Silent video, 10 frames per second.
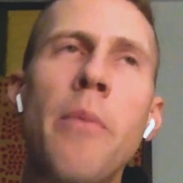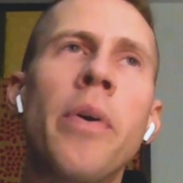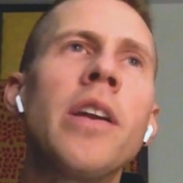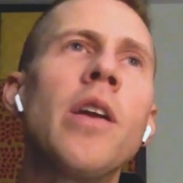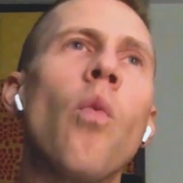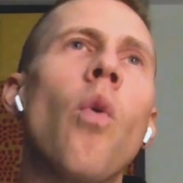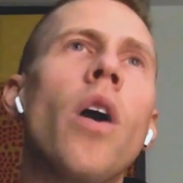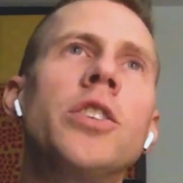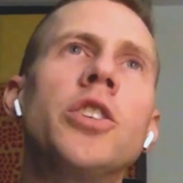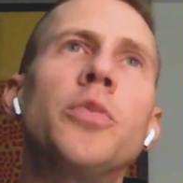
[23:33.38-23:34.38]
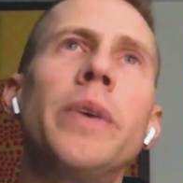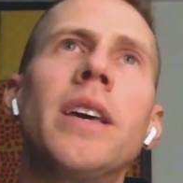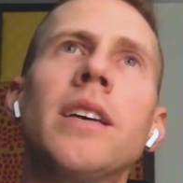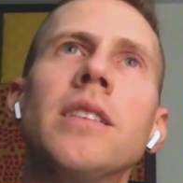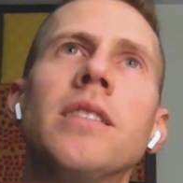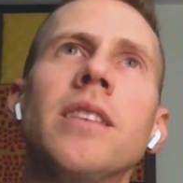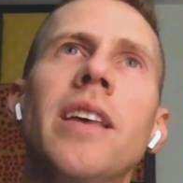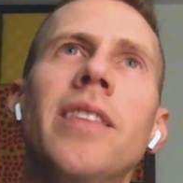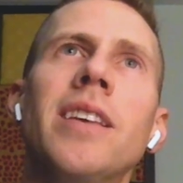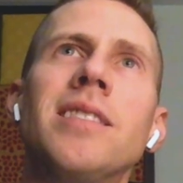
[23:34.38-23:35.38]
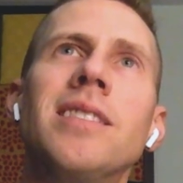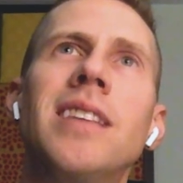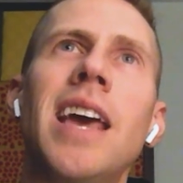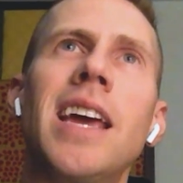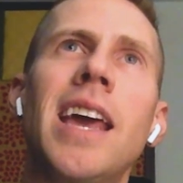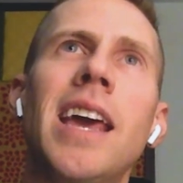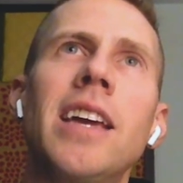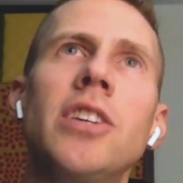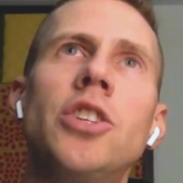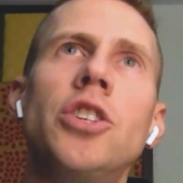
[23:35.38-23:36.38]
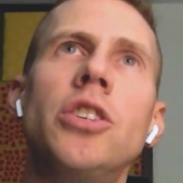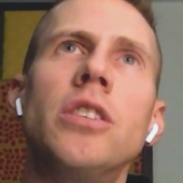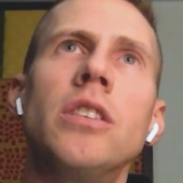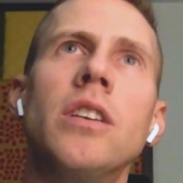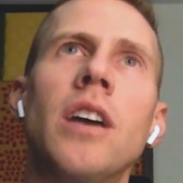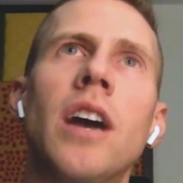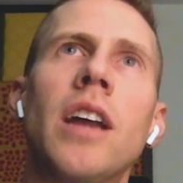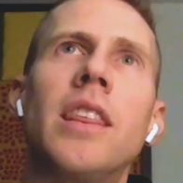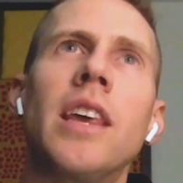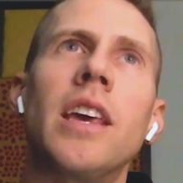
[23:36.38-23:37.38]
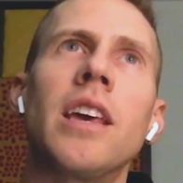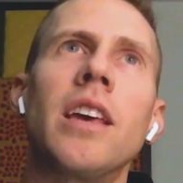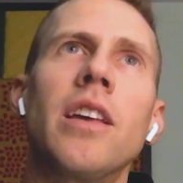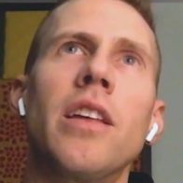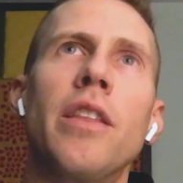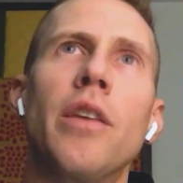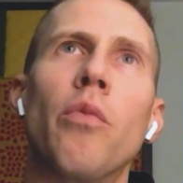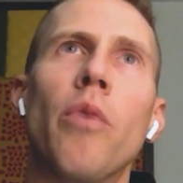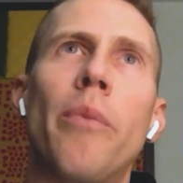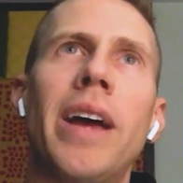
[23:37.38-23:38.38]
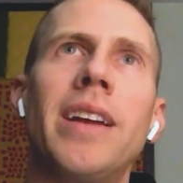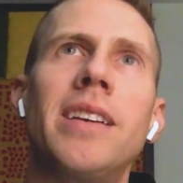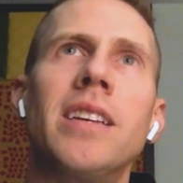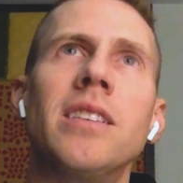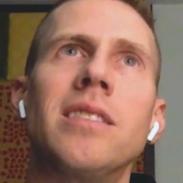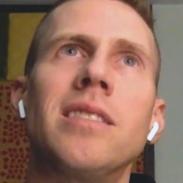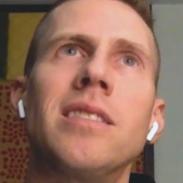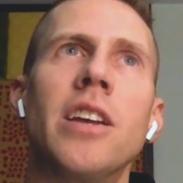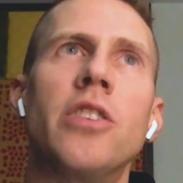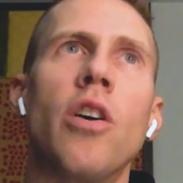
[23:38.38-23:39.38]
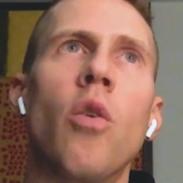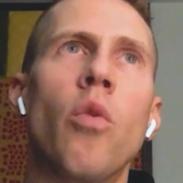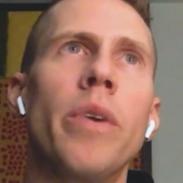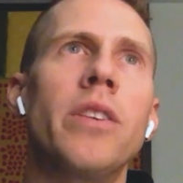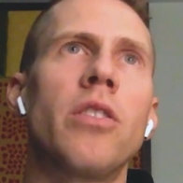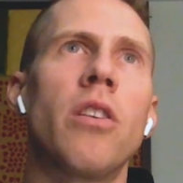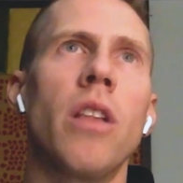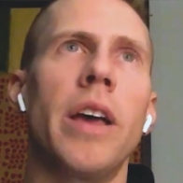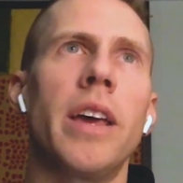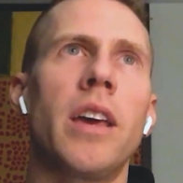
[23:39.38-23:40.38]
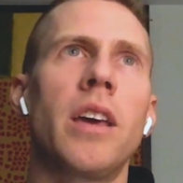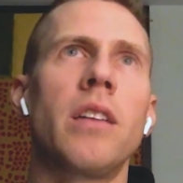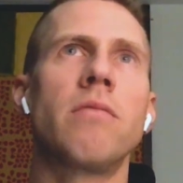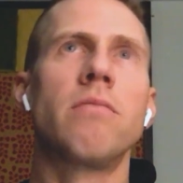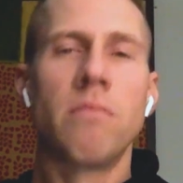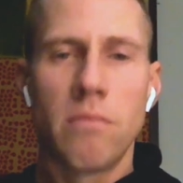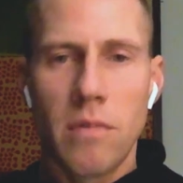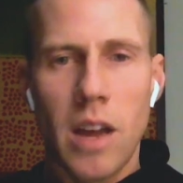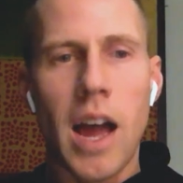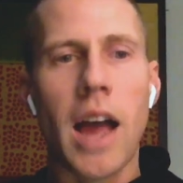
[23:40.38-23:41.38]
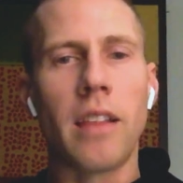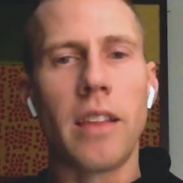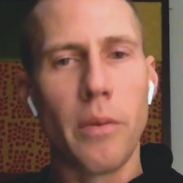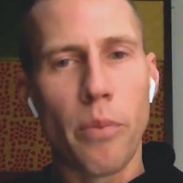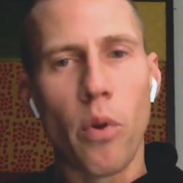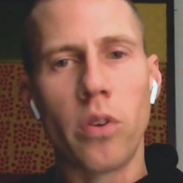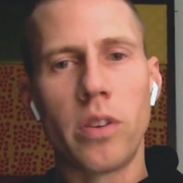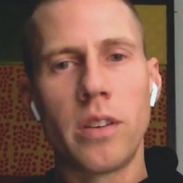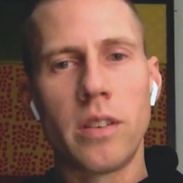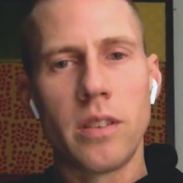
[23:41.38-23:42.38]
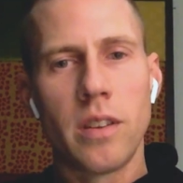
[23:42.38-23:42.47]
put it at 1 just because in this day and age, I think that repentance and atonement are like highly important.